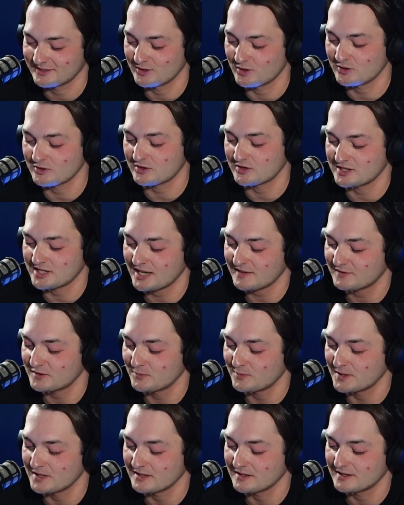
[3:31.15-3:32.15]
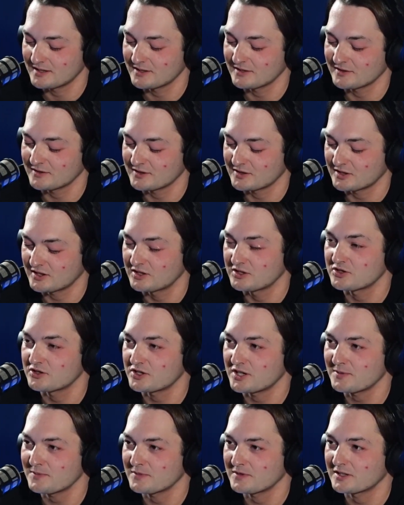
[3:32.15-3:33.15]
because they have to be, there's
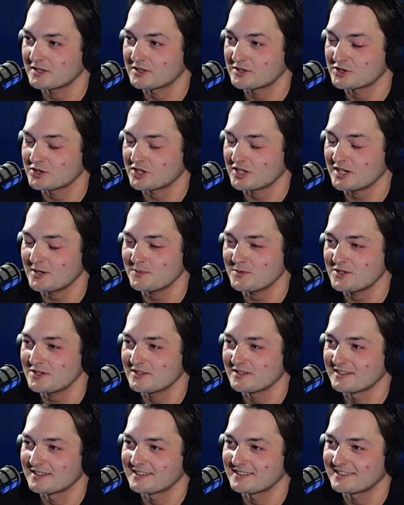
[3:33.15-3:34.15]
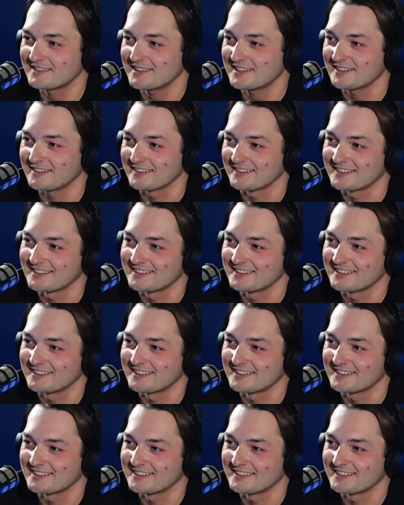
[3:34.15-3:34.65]
conscription there.